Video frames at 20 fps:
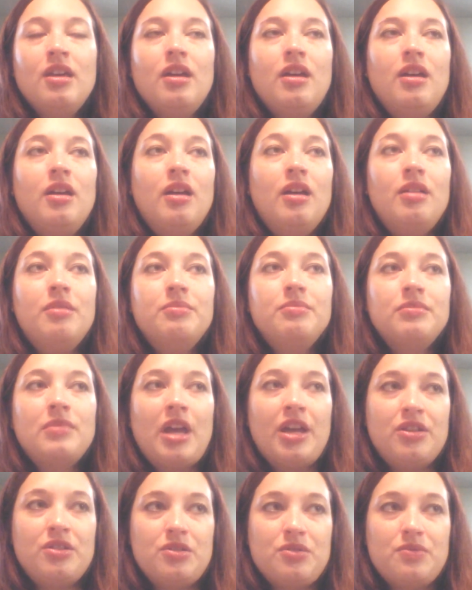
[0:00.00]

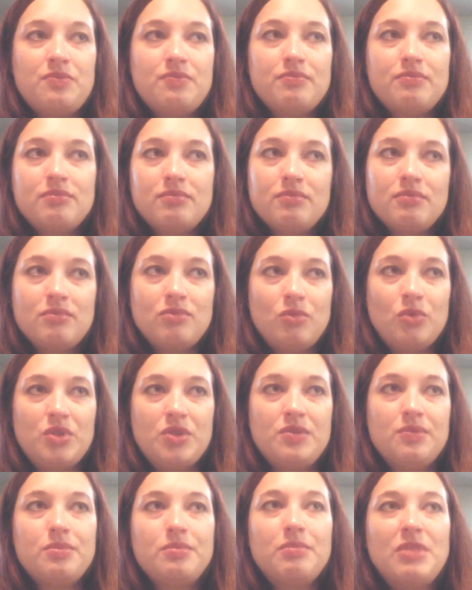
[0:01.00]
I just
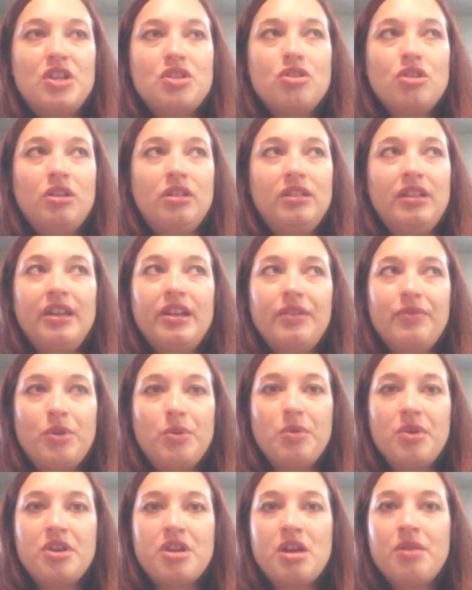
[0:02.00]
made sure to let
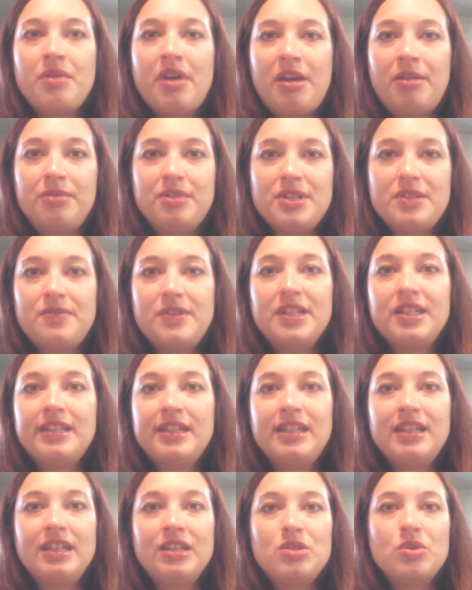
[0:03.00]
everyone know how I was
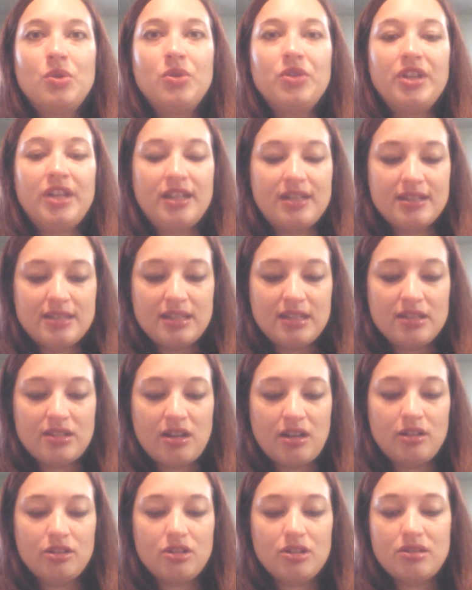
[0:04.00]
feeling. I told the
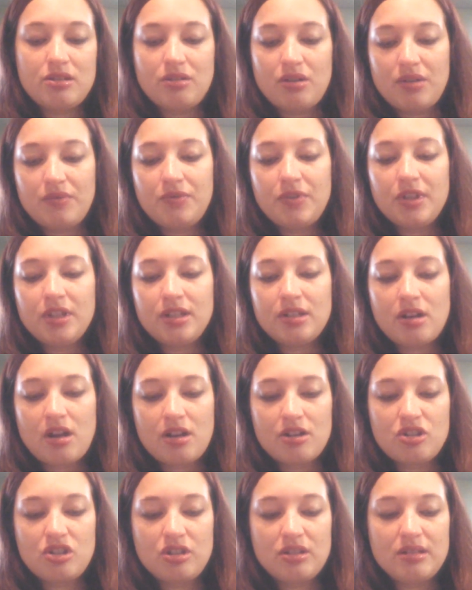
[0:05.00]
anesthesiologist, you know, I'm feeling
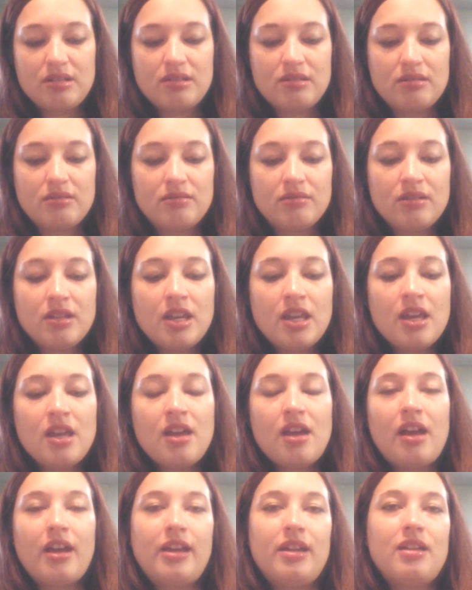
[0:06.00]
nauseous, and
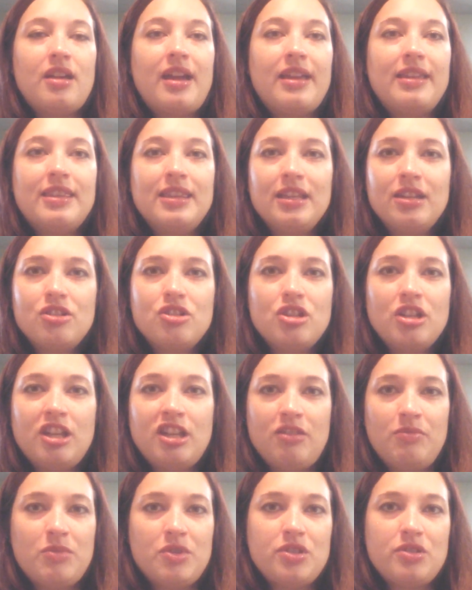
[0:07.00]
I think she
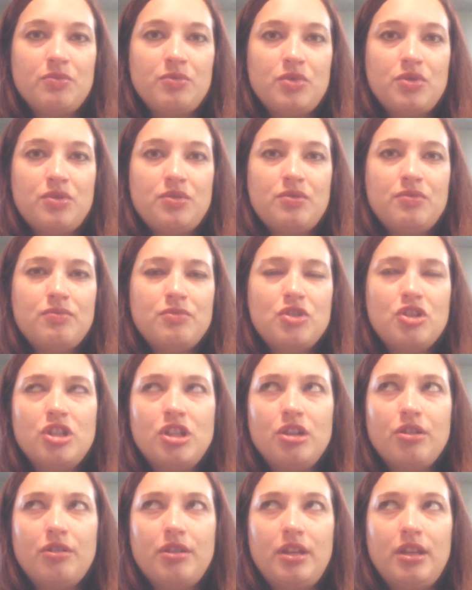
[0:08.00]
gave me
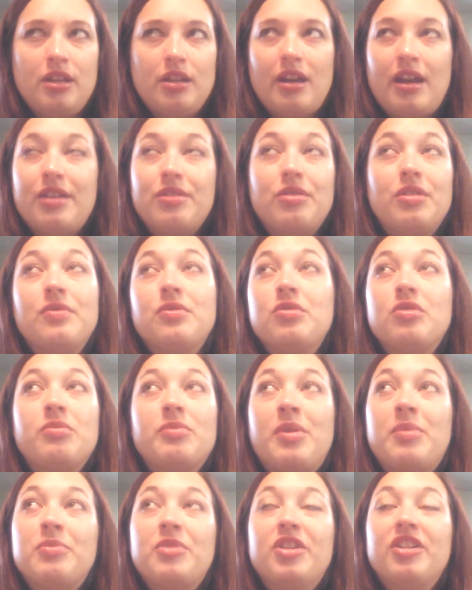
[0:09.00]
she or he, I don't even
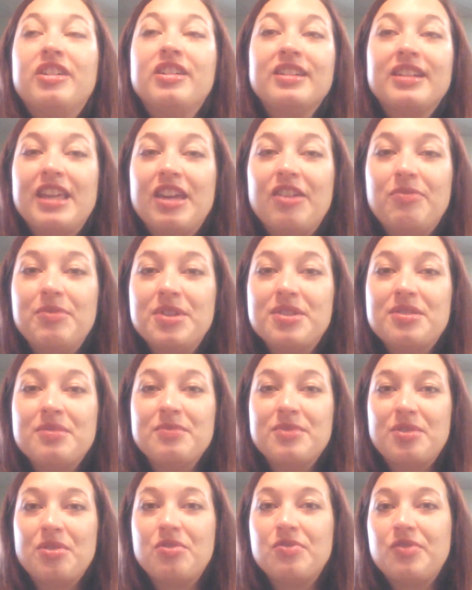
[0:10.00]
remember, gave me
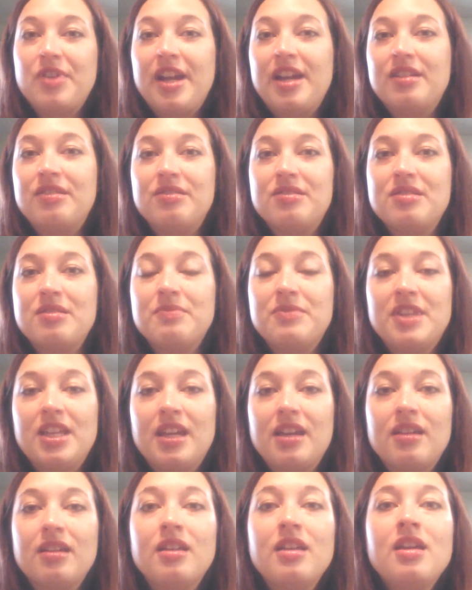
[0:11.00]
some Zofran or
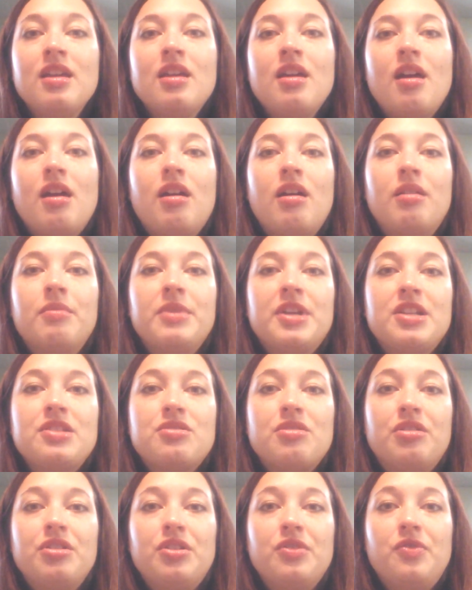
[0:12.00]
something, and I
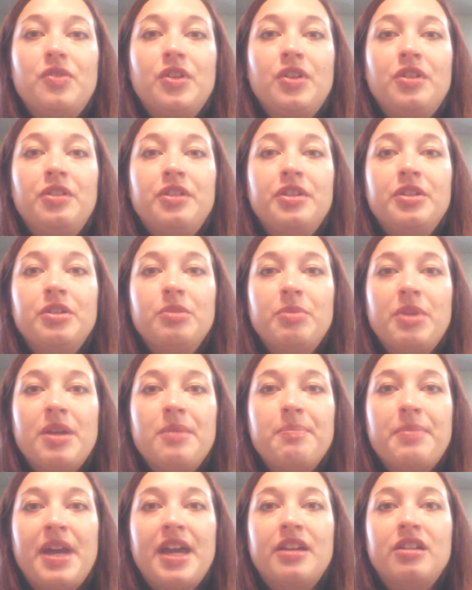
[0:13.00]
started to feel a little
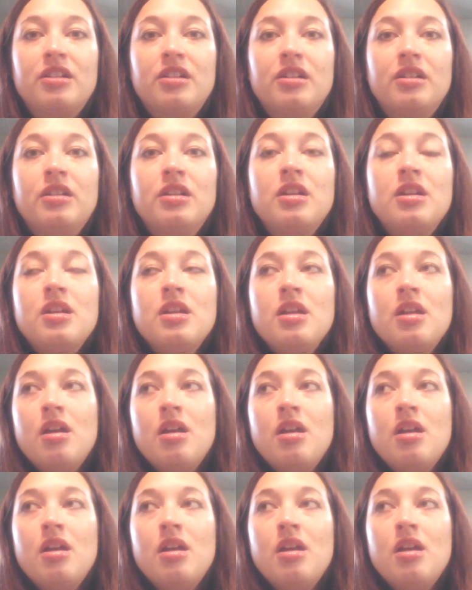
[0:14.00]
bit better.